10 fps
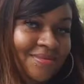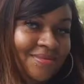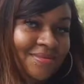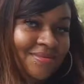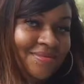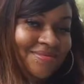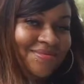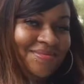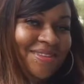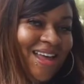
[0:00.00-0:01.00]

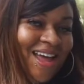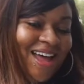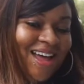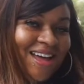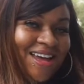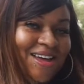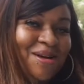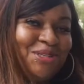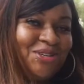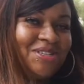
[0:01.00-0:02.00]
Hi,
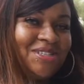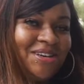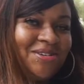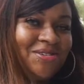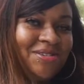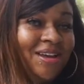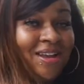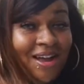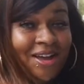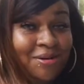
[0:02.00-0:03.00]
I'm Chantel,
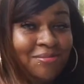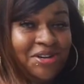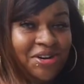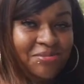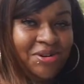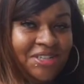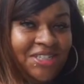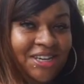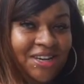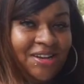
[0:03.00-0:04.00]
and I am Dirty Bird's
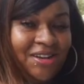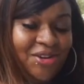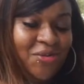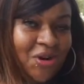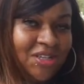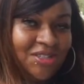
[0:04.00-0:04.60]
Chicken, and you're watching